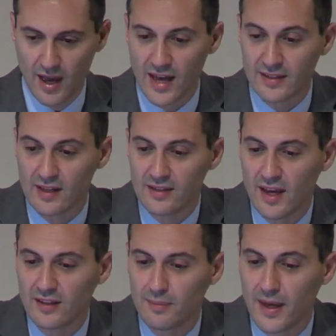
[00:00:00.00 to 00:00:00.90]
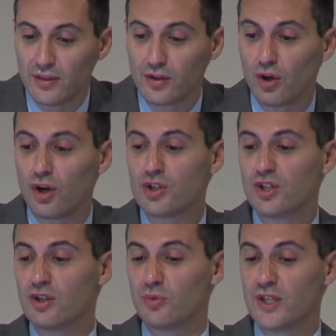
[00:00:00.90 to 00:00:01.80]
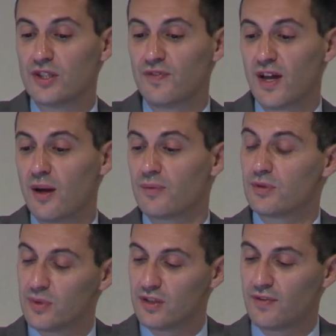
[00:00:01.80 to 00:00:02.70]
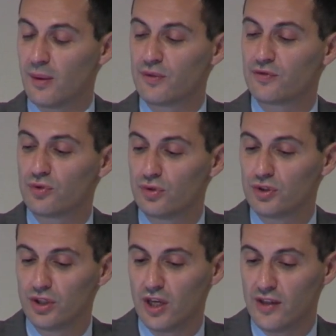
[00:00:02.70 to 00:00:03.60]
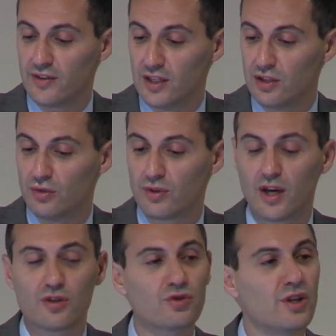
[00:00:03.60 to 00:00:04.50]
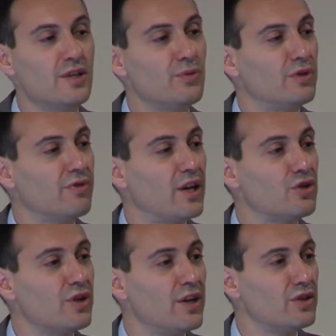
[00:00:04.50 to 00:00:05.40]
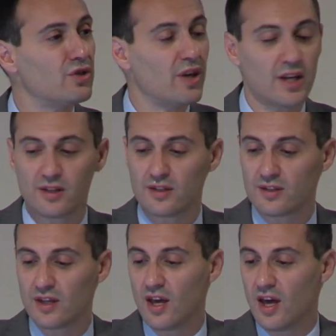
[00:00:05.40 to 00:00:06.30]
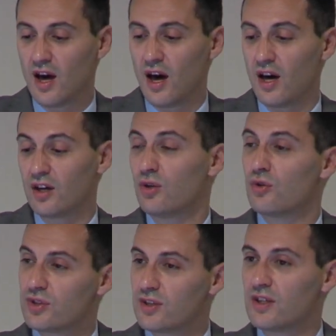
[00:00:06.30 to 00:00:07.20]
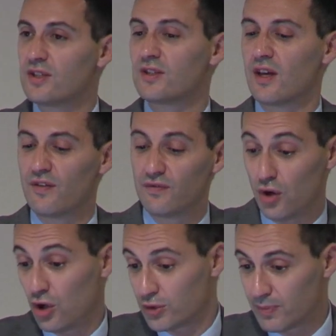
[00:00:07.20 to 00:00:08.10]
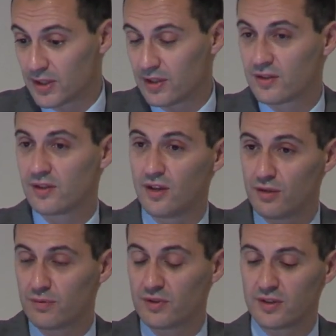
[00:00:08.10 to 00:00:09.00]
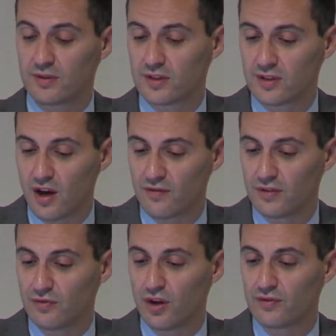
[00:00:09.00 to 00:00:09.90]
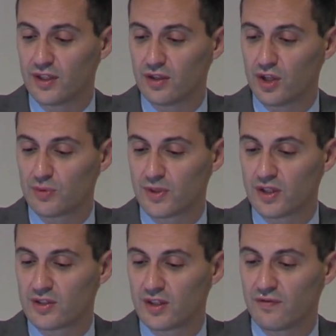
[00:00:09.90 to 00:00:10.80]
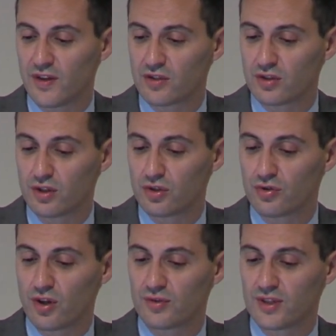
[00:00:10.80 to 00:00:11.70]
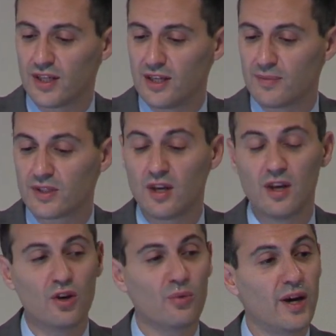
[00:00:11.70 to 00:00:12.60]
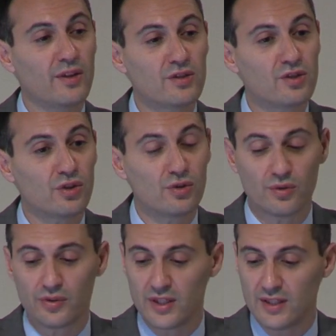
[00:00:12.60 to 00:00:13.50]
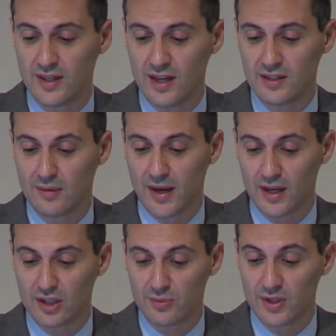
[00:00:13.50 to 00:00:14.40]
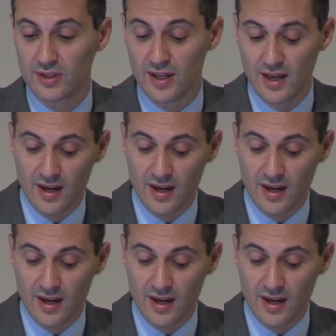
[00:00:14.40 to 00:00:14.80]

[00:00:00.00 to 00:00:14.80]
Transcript: As I said, the methodology that we developed for all the EU countries. We ran trainer-trainers courses for hospitals and those staff involved in hospitals, the infection control teams. We undertook all the data management.